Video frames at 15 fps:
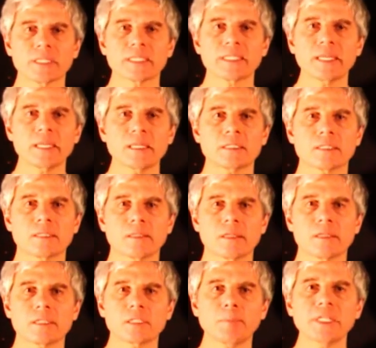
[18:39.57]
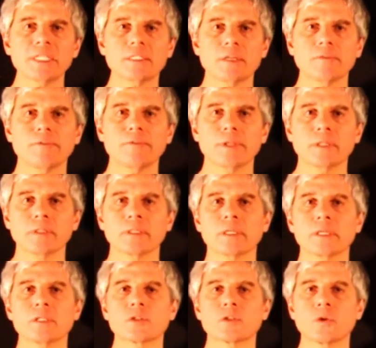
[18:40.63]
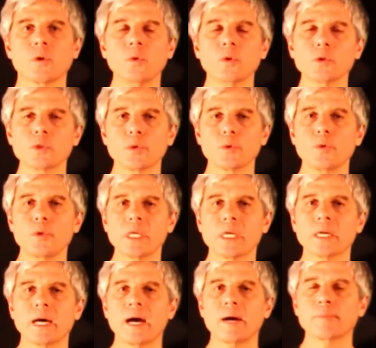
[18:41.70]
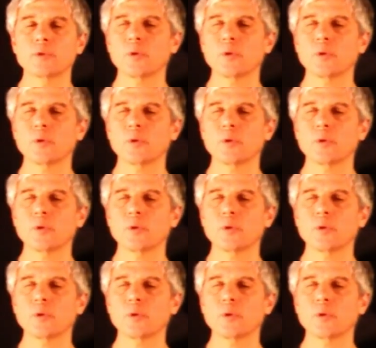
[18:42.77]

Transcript: states that the splitting field is also unique up to